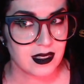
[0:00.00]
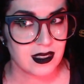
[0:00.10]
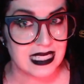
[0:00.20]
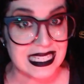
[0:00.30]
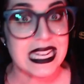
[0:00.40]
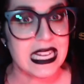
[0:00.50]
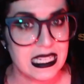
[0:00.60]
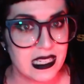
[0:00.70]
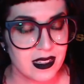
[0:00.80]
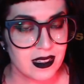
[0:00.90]

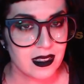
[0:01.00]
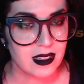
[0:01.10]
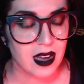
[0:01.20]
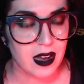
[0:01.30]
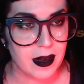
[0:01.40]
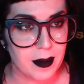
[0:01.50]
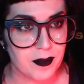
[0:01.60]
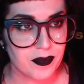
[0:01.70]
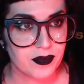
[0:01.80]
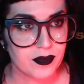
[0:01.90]
need
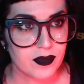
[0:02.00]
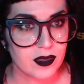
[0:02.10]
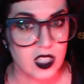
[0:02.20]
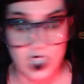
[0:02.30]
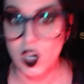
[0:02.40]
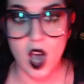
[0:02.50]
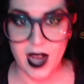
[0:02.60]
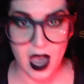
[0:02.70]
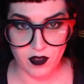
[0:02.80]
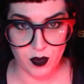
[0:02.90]
um, to not
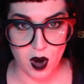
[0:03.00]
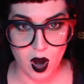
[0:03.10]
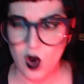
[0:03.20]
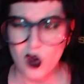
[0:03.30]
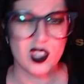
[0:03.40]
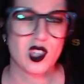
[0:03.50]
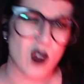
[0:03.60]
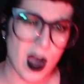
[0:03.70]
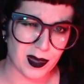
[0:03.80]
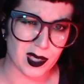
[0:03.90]
have a bra or a
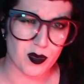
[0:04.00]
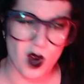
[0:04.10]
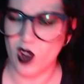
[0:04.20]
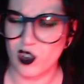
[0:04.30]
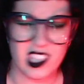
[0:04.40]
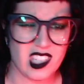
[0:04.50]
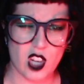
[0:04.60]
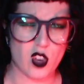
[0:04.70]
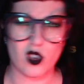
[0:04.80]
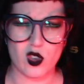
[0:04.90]
strapless bra or
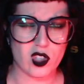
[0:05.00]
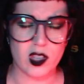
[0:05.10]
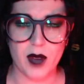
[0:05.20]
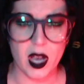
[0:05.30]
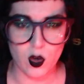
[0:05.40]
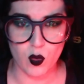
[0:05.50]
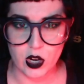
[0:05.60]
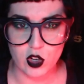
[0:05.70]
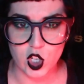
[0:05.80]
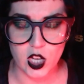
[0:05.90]
stickers or some kind of
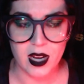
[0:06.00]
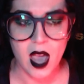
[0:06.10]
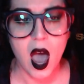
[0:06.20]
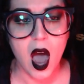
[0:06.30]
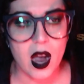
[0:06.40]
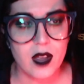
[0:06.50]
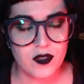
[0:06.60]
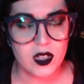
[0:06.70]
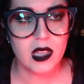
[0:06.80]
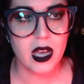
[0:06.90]
weird shit. I
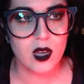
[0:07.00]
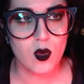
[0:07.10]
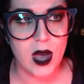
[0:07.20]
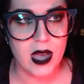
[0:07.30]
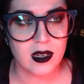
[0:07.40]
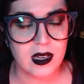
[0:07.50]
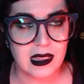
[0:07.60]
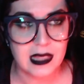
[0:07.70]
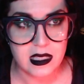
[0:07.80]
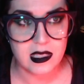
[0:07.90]
feel like when
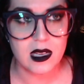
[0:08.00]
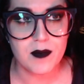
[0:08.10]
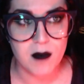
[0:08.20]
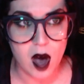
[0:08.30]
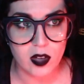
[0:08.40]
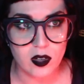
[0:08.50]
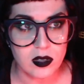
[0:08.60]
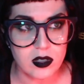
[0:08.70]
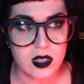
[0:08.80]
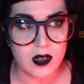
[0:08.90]
Lindsay
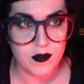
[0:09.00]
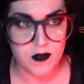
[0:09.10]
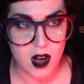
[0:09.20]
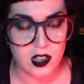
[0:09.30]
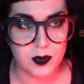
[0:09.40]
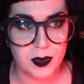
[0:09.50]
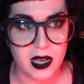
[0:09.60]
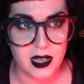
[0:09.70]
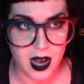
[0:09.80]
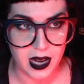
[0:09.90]
models
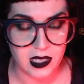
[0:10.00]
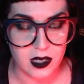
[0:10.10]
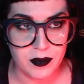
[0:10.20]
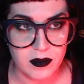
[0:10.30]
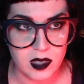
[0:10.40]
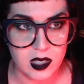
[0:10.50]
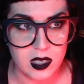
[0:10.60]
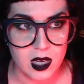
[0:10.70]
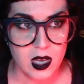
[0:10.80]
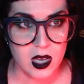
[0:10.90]
Foxblood items,
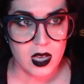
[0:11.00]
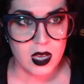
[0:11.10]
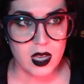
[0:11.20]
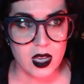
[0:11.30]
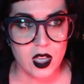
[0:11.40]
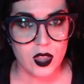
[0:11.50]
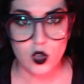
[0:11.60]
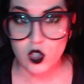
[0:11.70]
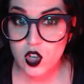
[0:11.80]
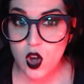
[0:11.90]

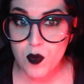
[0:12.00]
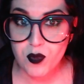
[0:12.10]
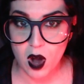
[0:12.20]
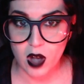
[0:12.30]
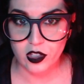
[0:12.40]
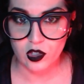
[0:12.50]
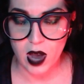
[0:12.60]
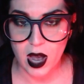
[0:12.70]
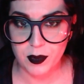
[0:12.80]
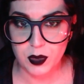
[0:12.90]
there's no bra
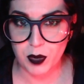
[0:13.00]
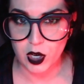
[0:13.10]
straps, but her